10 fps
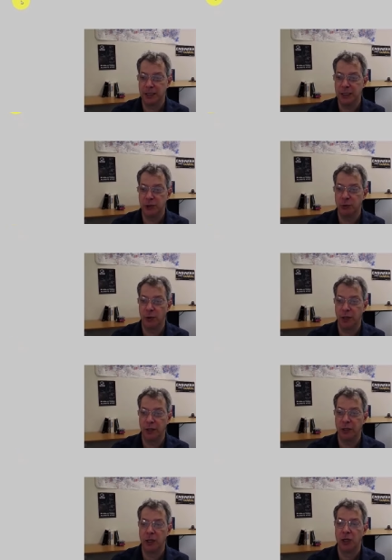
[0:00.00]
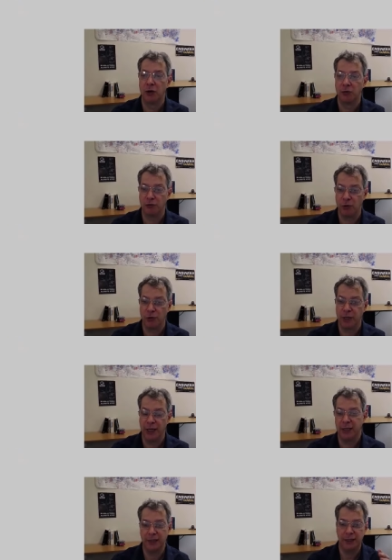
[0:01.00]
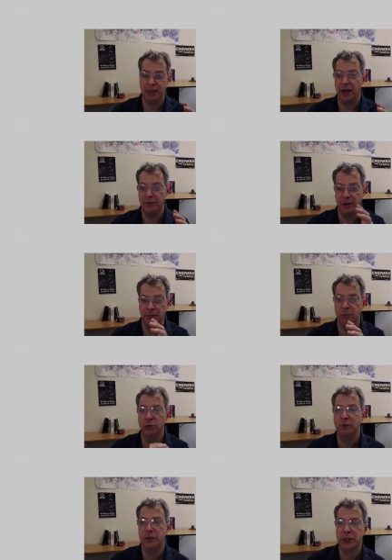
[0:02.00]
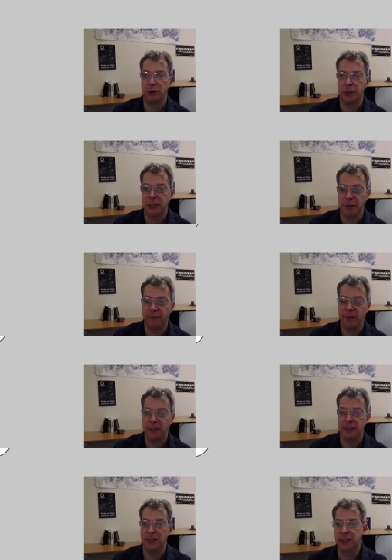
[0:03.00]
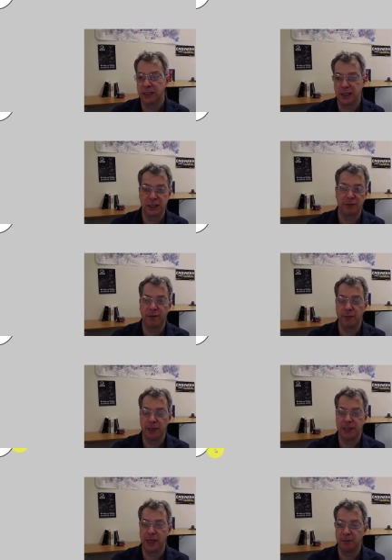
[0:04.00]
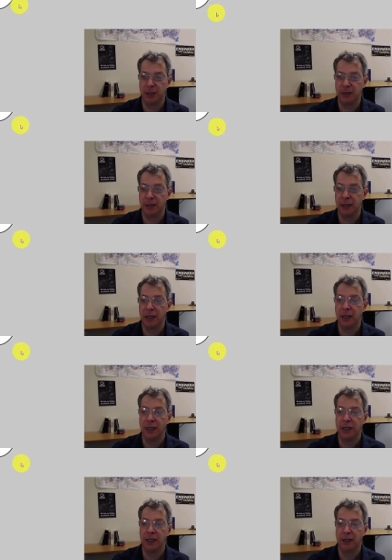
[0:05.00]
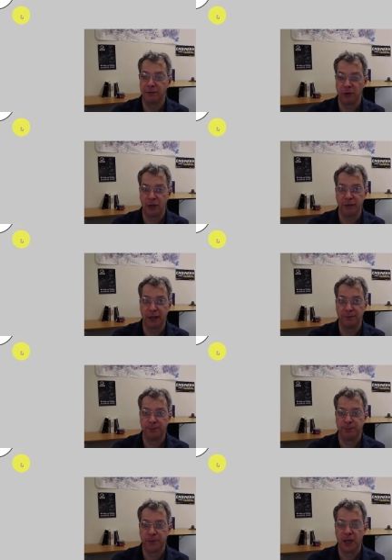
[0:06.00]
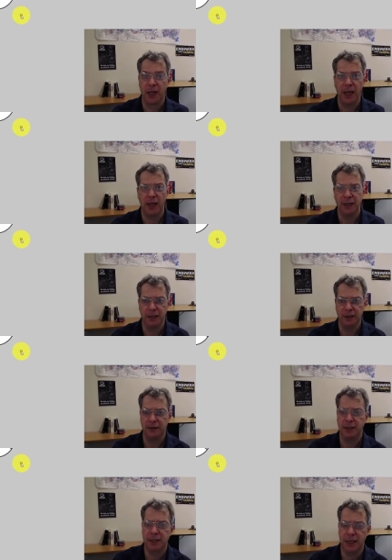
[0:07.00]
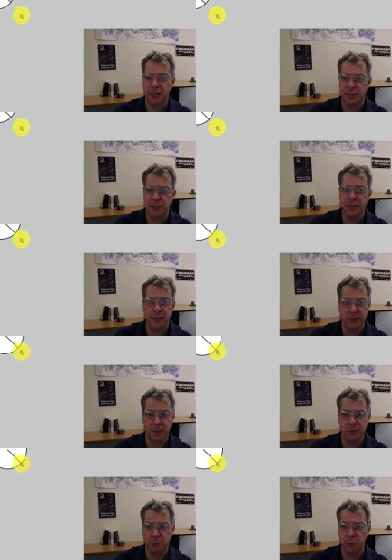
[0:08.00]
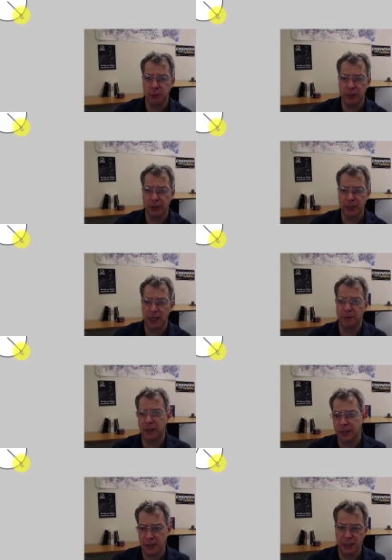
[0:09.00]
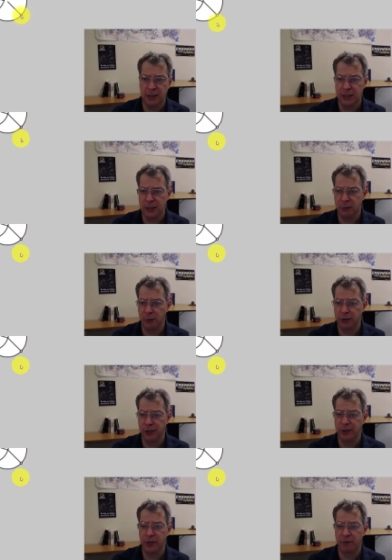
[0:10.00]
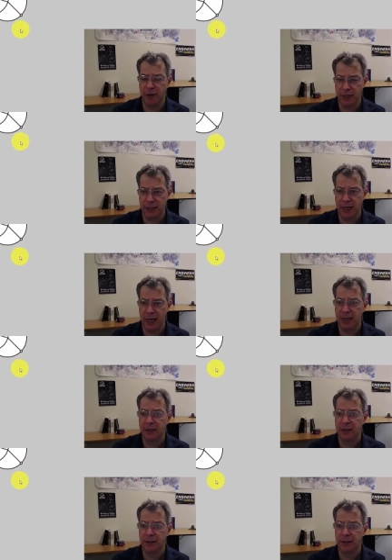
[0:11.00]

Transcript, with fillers: Each one rotates and then moves so it's a fixed distance from the segment in front of it. And in this case, the distance between the segments is equal to their radii.